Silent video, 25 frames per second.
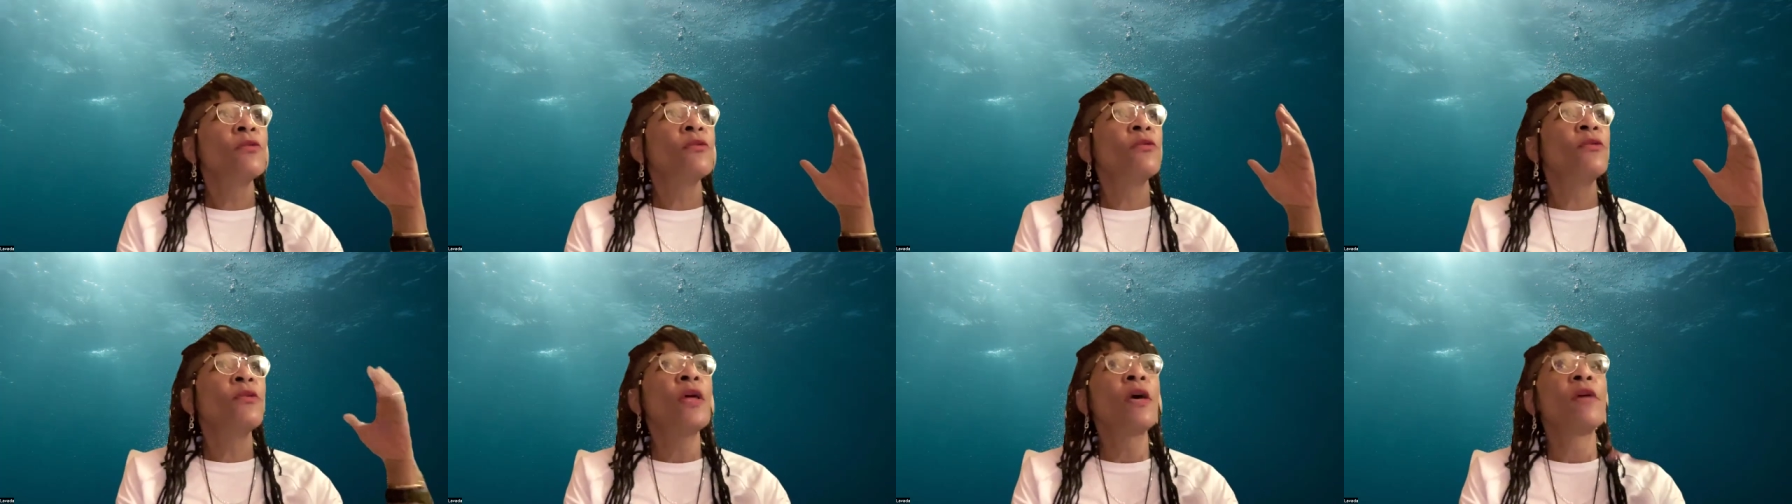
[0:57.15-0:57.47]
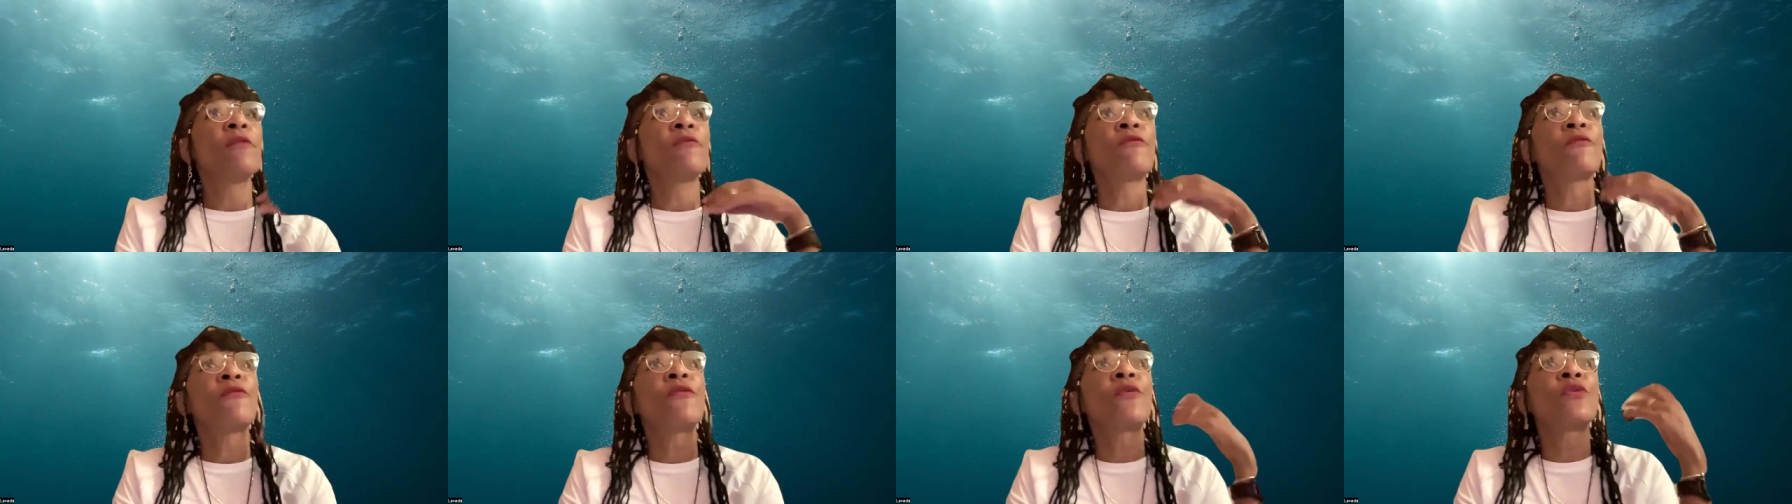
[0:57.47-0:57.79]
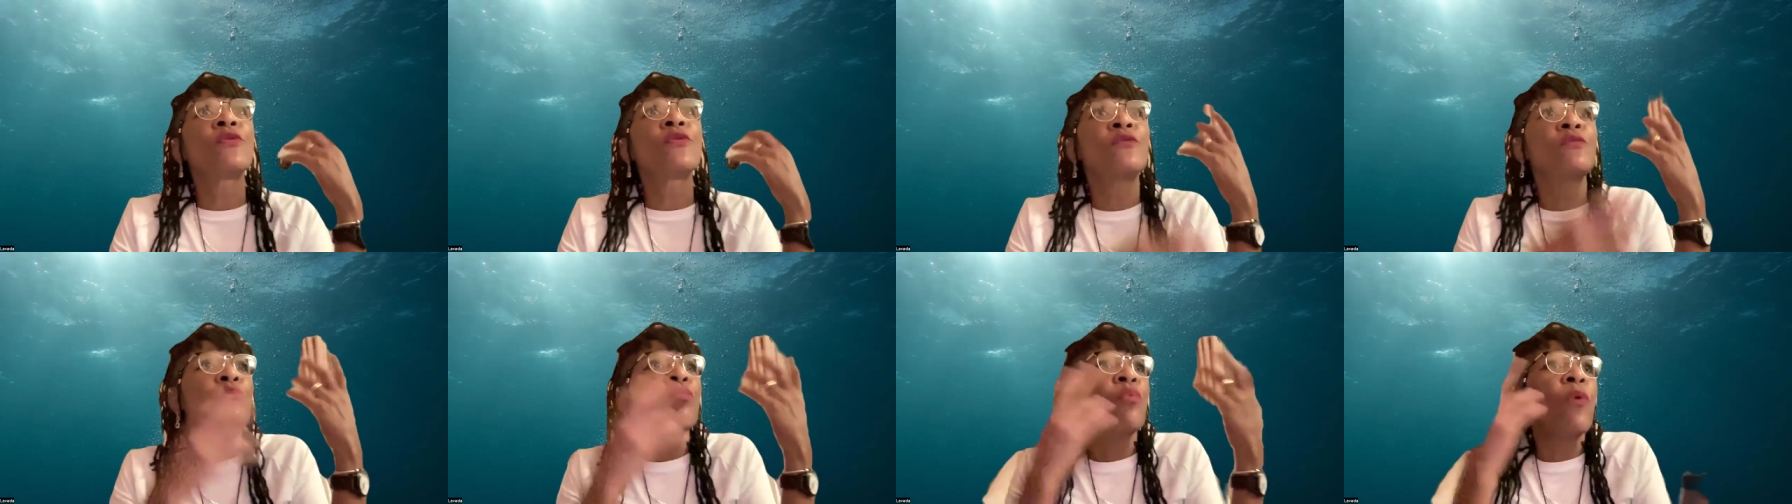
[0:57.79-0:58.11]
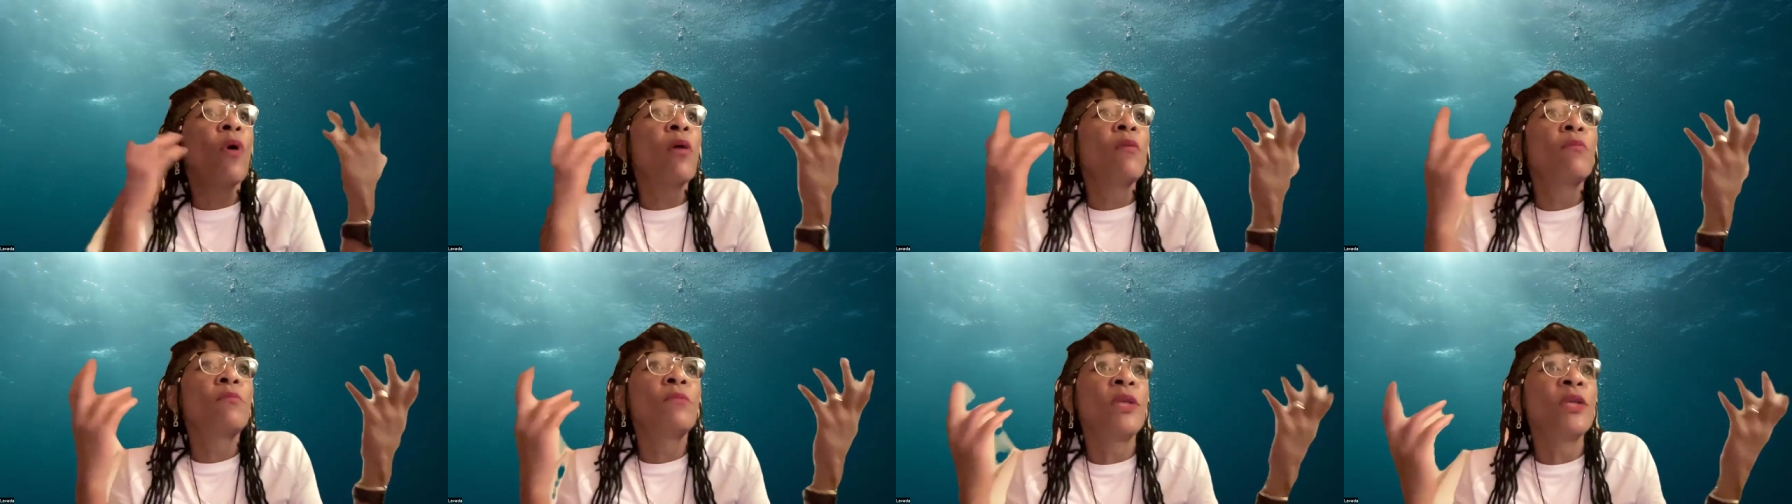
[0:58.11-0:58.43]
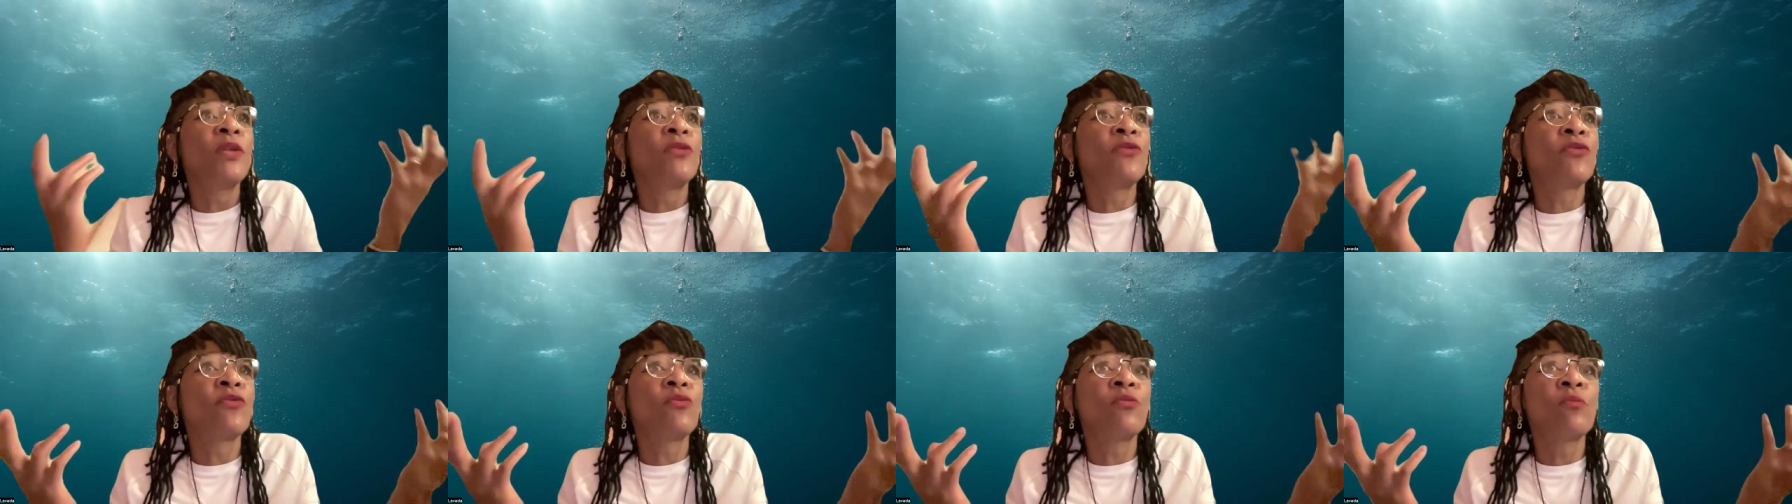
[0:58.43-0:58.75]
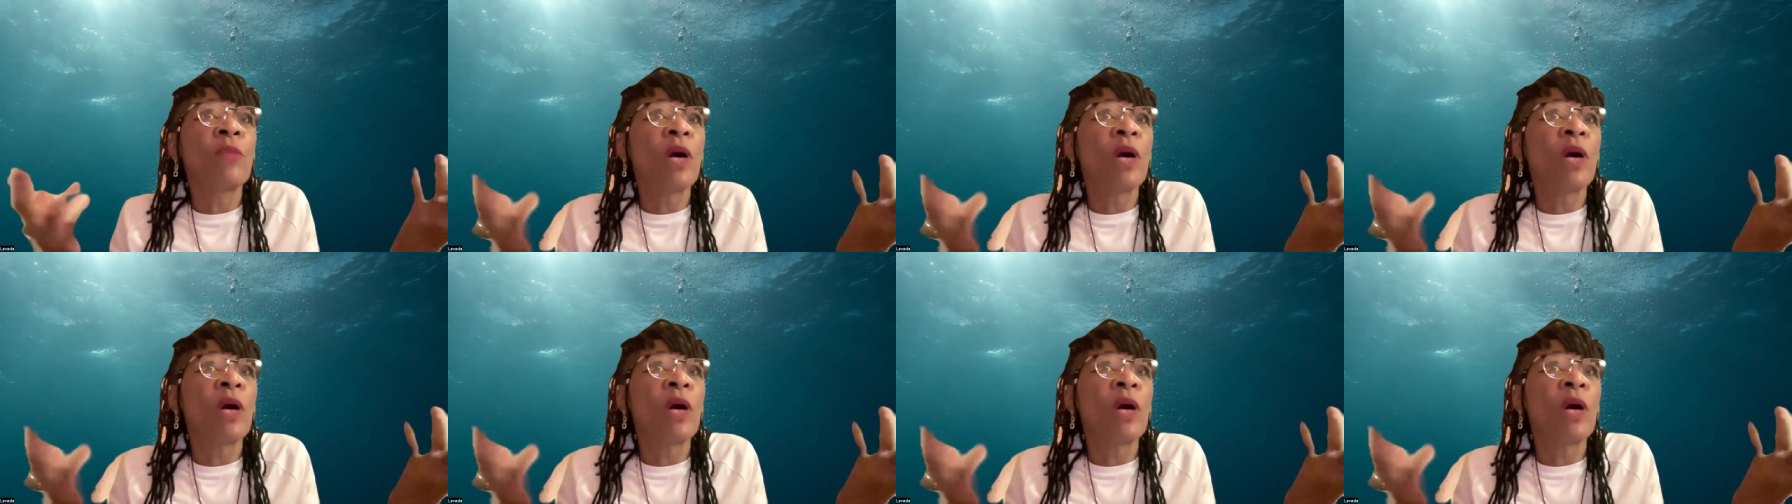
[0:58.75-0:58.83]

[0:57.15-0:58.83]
that first brought me to